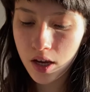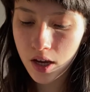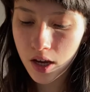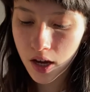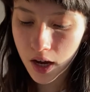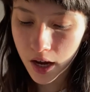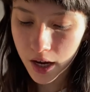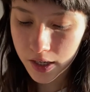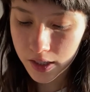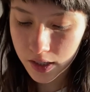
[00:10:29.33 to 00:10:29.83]

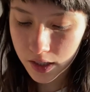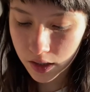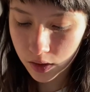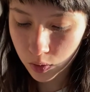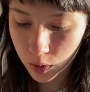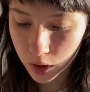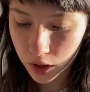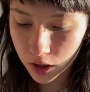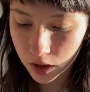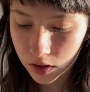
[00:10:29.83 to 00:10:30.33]
I still
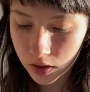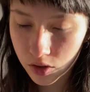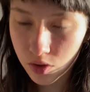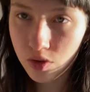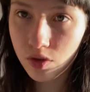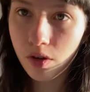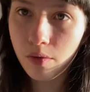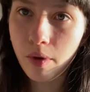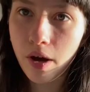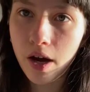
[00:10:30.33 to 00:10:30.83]
wanted to
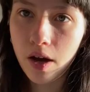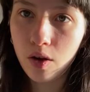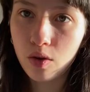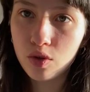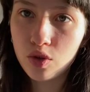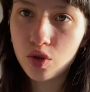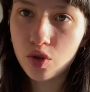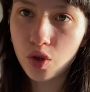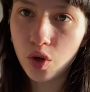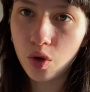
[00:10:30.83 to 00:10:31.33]
somehow
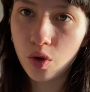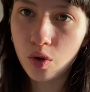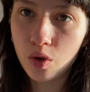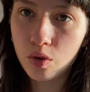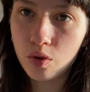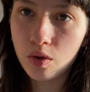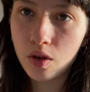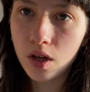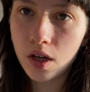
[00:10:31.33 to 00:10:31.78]
show